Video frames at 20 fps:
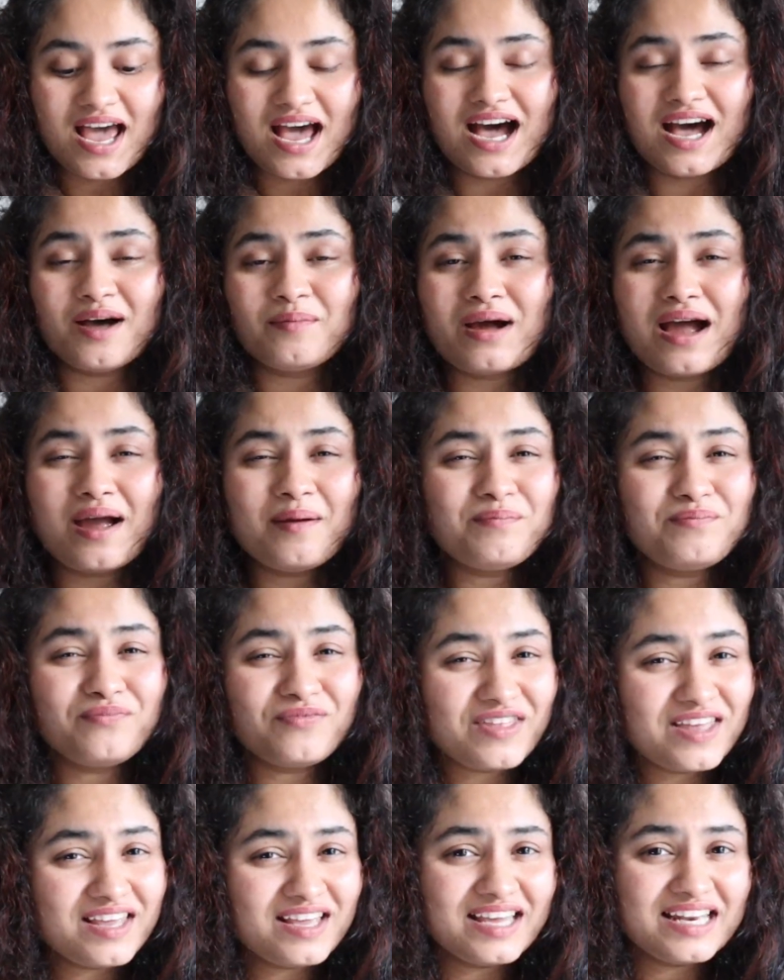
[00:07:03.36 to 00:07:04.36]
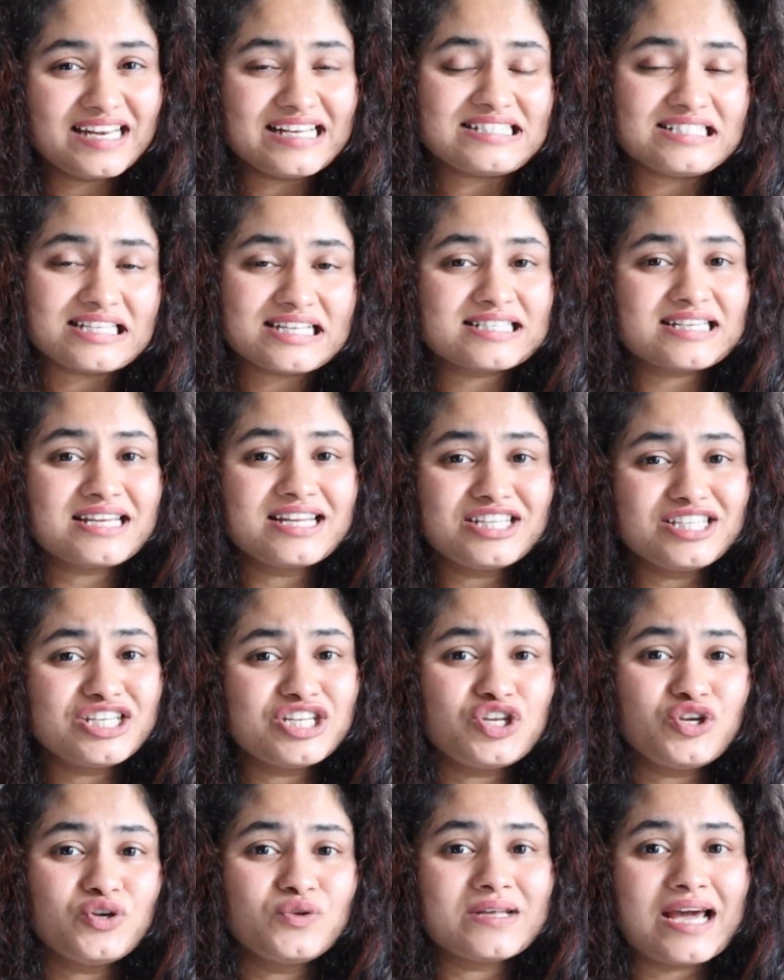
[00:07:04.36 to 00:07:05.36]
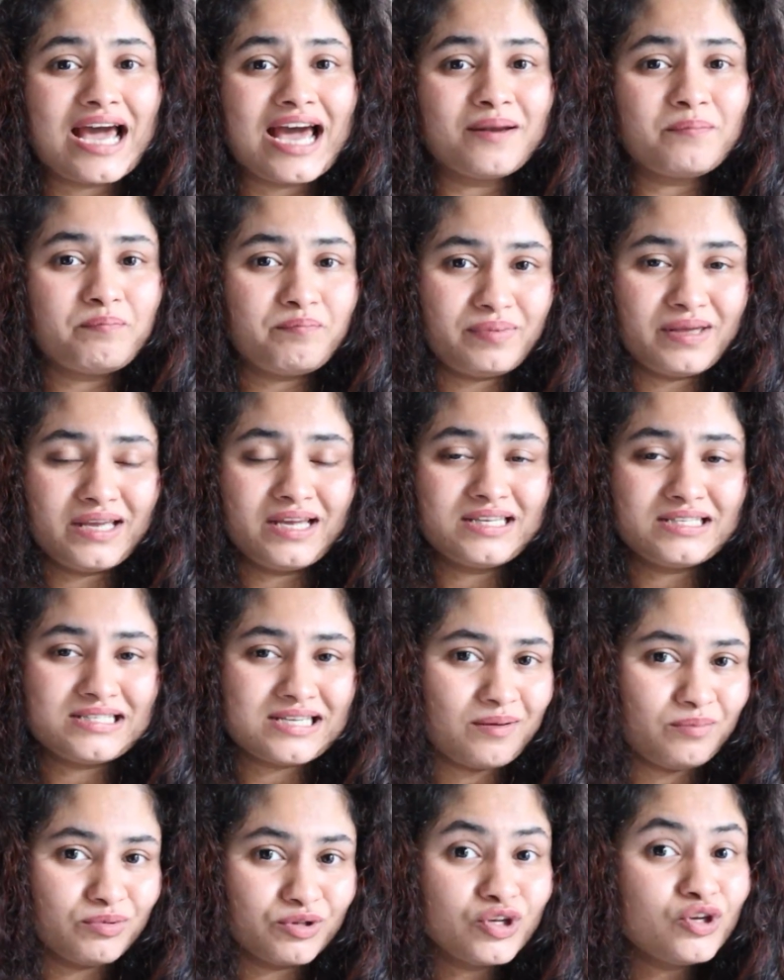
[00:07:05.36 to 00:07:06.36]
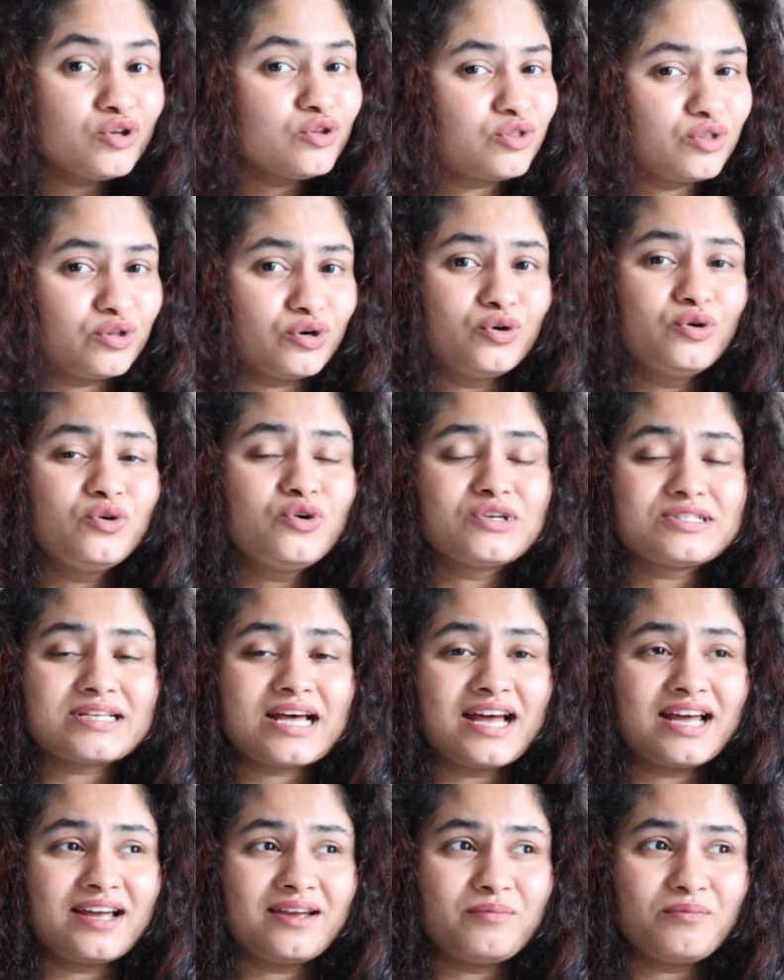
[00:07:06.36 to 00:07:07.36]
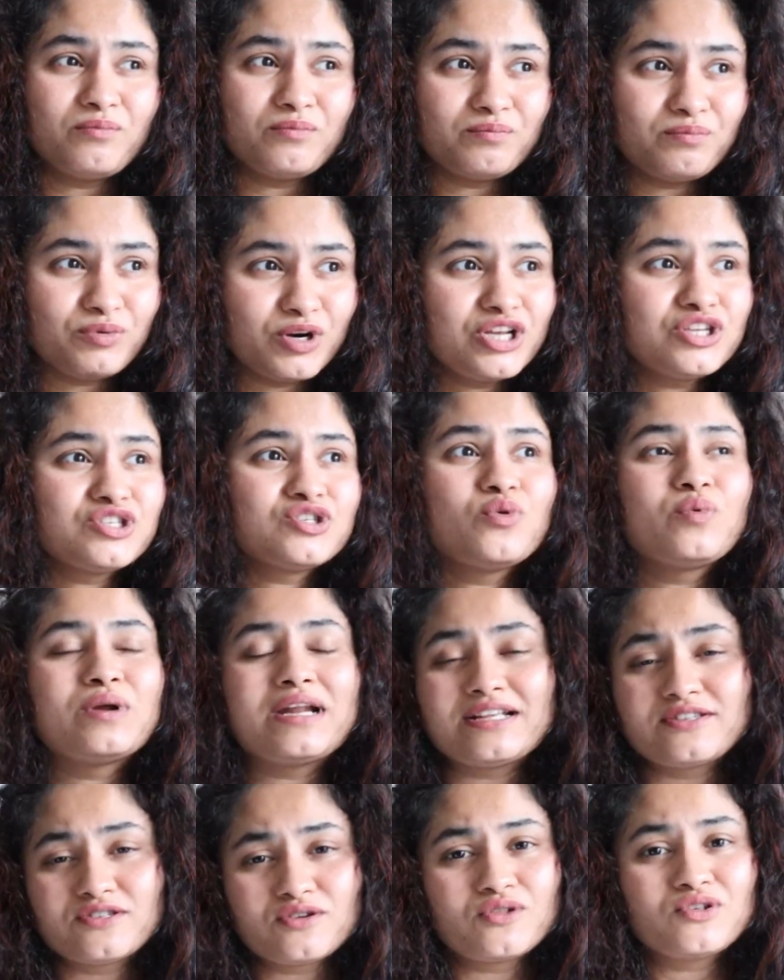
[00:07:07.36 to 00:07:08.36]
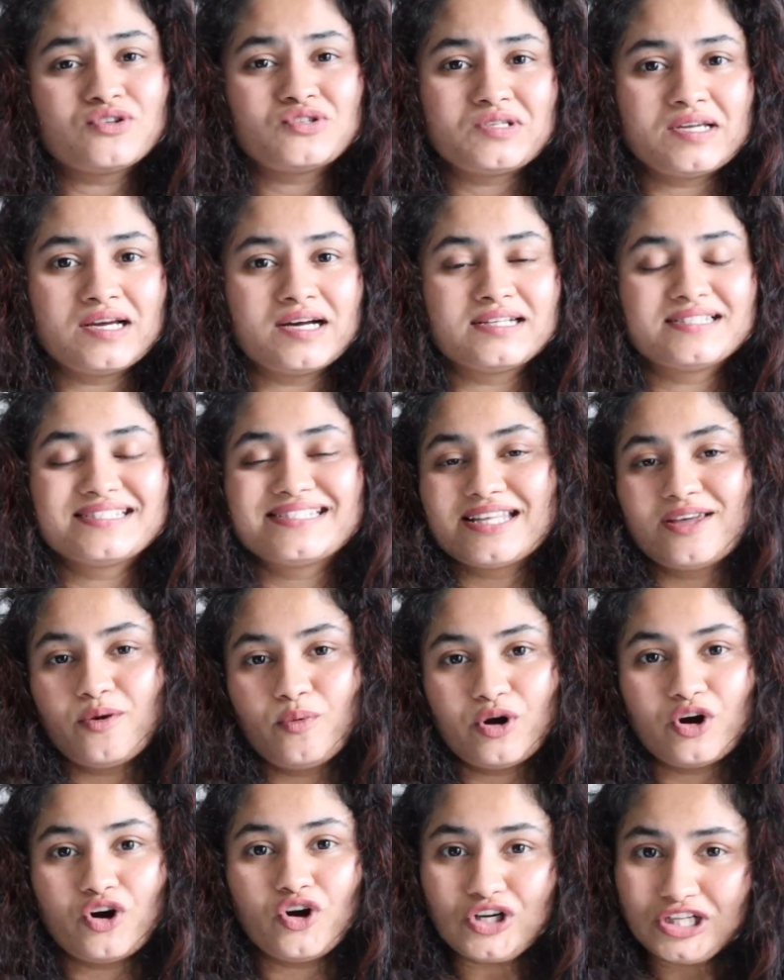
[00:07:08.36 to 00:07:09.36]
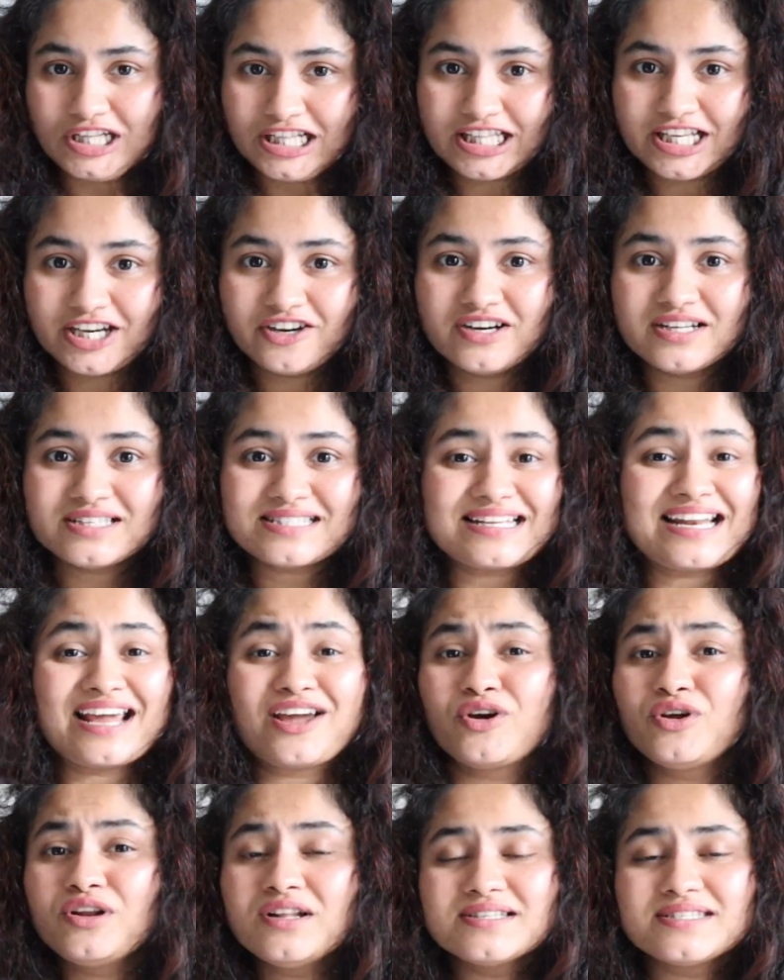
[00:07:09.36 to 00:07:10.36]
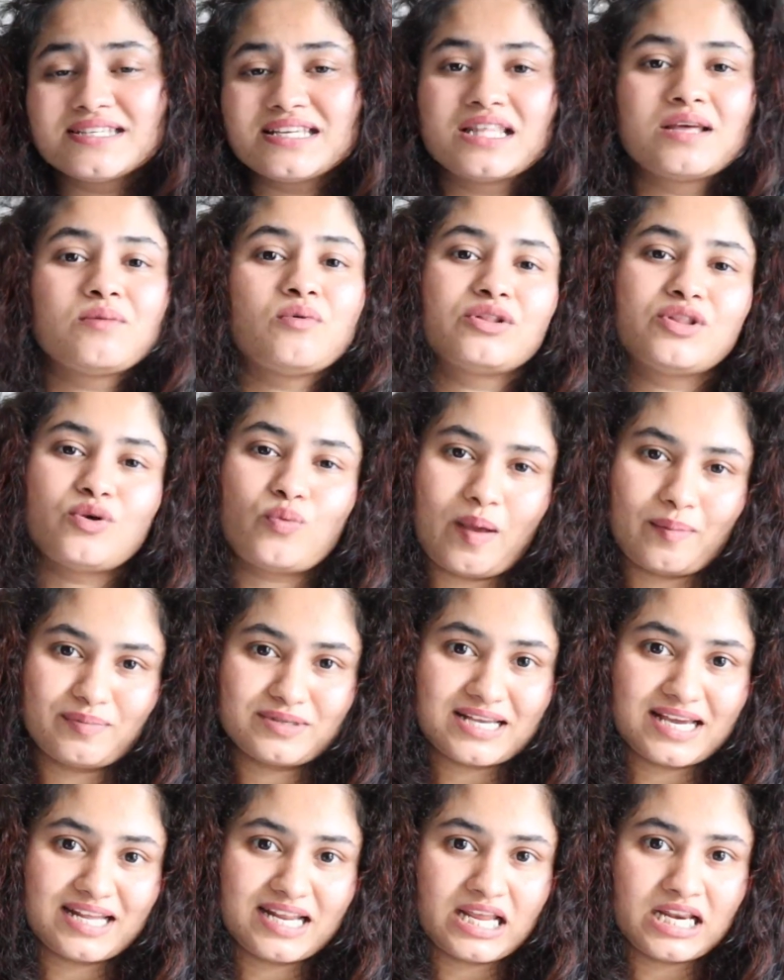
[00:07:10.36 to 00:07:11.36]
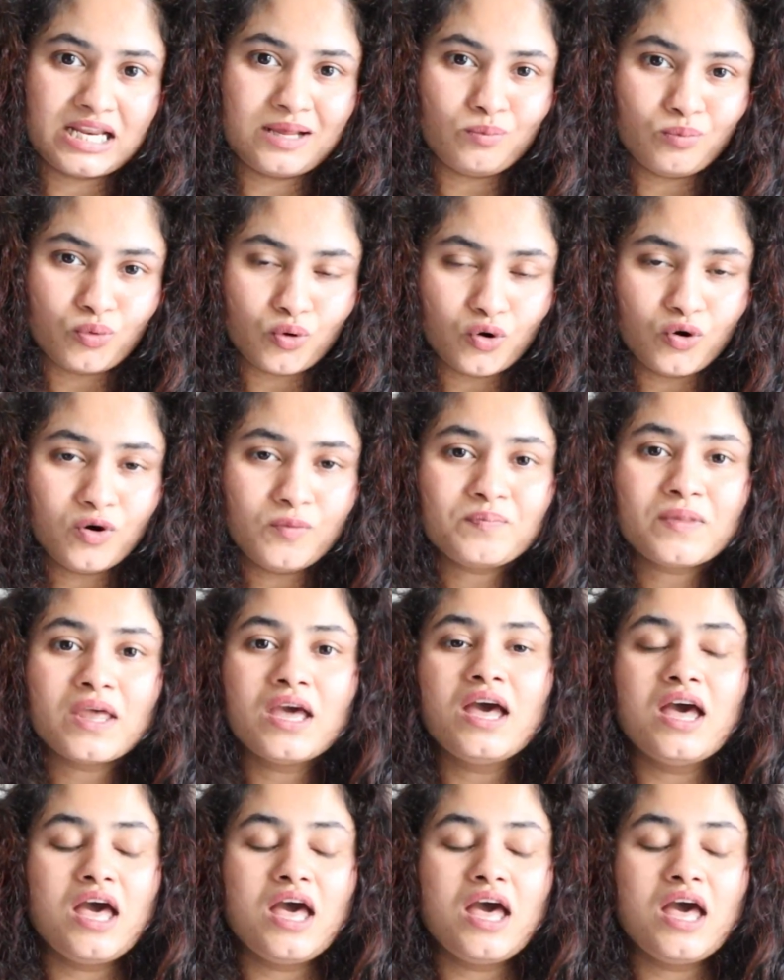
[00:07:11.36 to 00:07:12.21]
I think it is discontinued at Big W though, because I'm pretty sure when I saw those yarns they were on clearance and I couldn't see them on the website anymore.